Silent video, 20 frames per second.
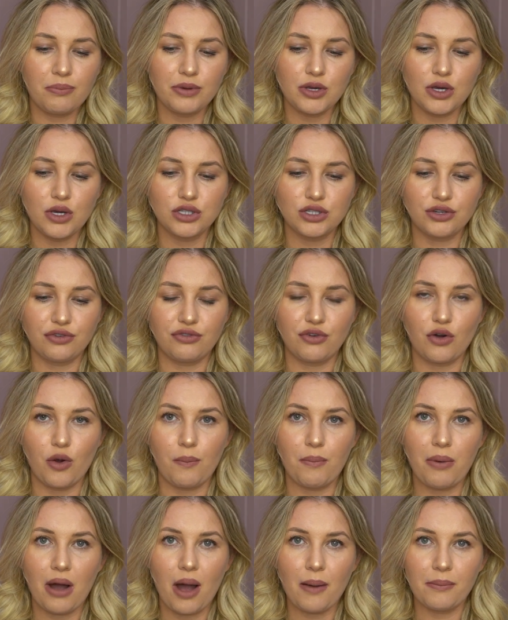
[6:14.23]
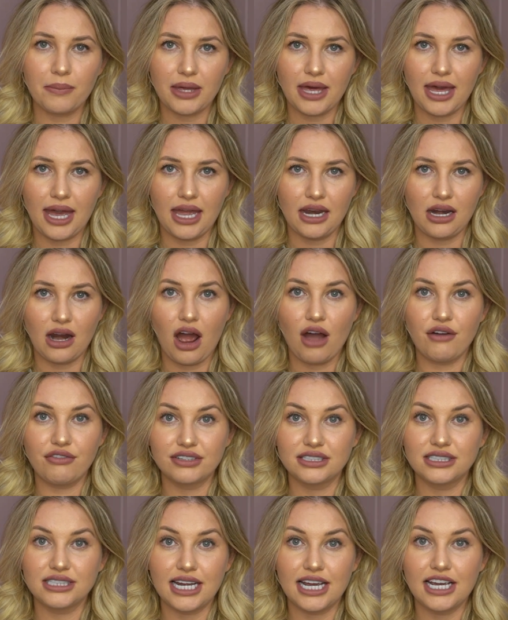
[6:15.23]
beautiful pumpkin
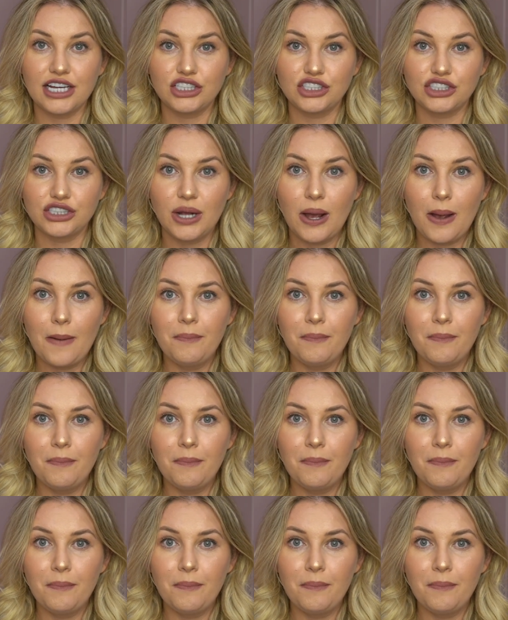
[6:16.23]
oven dish,